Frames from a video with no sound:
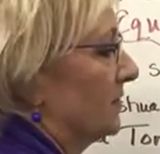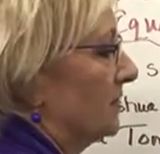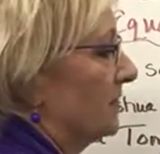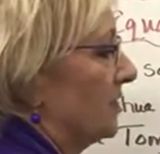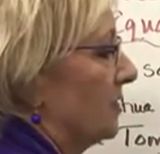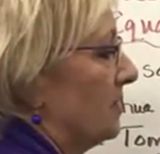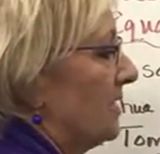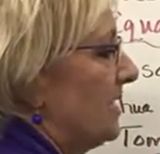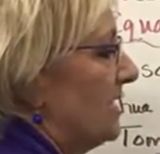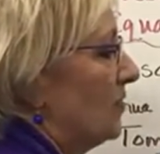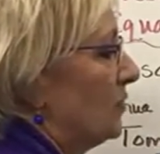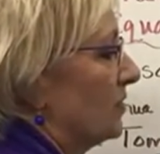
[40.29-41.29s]
So it's going to be
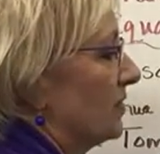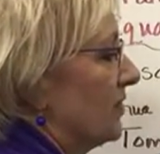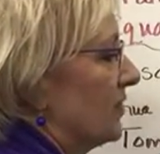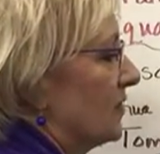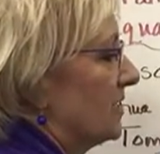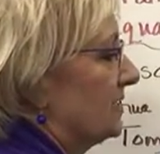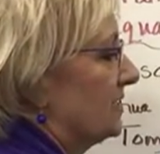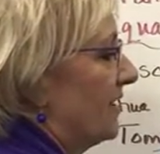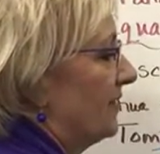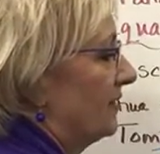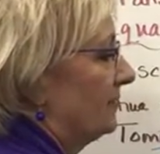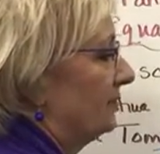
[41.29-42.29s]
equal to
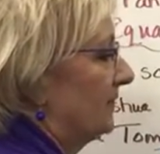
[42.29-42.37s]
37.